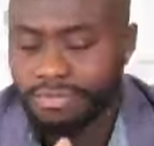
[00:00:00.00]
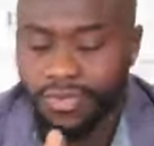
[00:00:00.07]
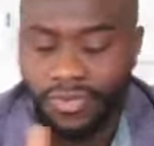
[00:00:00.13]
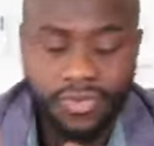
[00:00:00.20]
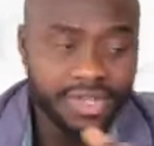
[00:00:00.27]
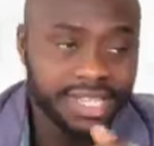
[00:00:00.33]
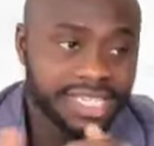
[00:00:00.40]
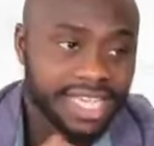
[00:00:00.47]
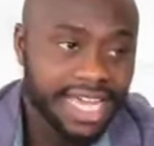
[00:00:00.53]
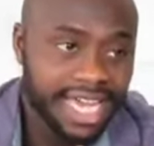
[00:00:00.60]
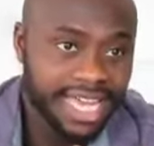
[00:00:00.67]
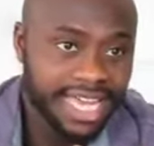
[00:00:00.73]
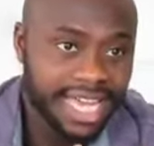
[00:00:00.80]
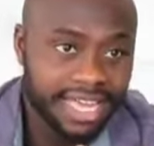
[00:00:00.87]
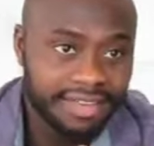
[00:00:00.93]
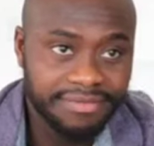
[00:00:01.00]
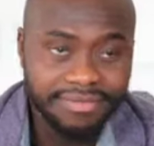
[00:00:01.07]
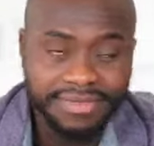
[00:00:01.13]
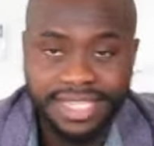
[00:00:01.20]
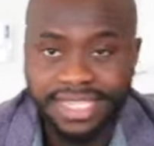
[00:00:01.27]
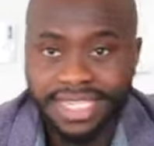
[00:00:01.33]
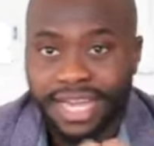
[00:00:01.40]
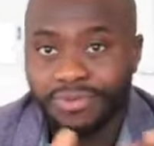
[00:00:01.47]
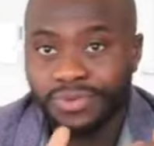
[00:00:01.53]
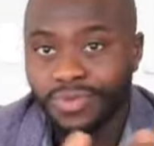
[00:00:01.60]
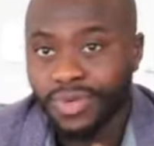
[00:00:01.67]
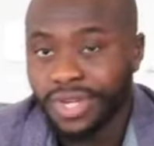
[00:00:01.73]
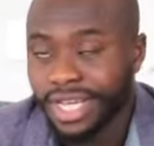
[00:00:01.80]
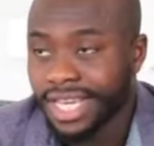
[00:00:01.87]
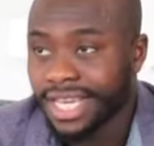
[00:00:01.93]
Before this guy came, this guy was
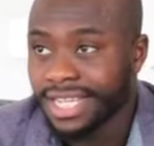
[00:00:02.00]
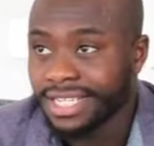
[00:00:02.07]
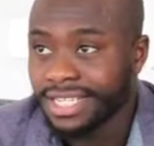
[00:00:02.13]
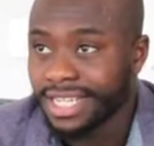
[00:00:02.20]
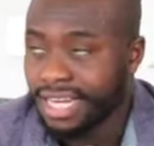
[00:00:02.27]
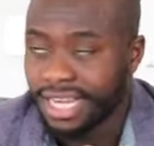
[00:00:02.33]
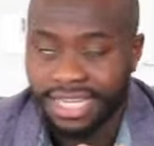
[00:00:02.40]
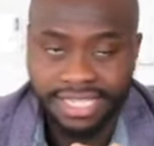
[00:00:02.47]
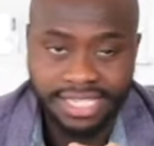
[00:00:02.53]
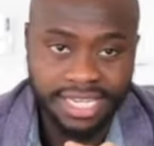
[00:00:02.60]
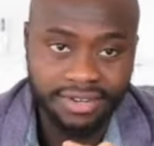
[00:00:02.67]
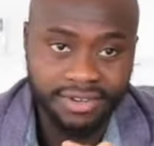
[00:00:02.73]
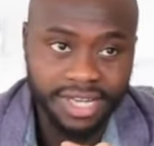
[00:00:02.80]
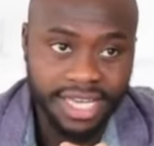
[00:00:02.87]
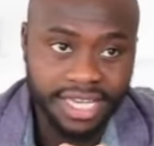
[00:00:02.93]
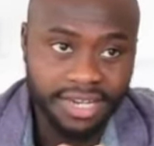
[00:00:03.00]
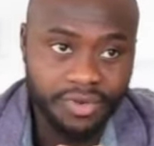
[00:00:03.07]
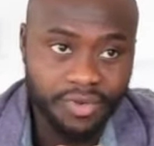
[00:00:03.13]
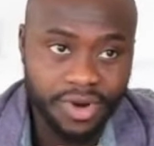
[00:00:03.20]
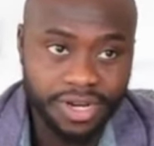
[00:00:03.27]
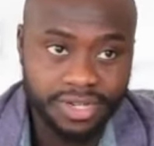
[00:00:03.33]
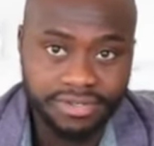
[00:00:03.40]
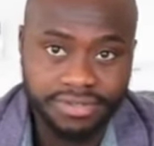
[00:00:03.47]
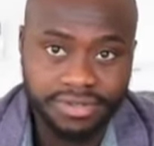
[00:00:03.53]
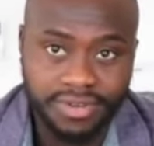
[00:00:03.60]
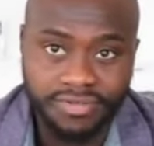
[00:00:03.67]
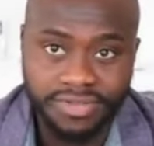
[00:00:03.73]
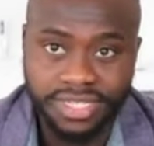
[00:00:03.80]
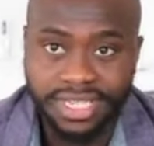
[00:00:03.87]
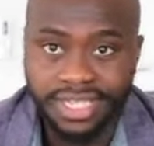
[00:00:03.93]
working, and I said, okay, you know what,
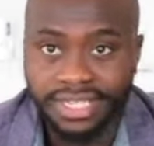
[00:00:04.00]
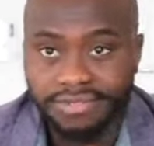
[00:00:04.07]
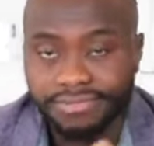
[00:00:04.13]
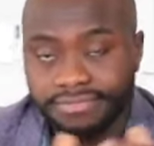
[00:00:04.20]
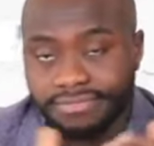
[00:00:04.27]
obviously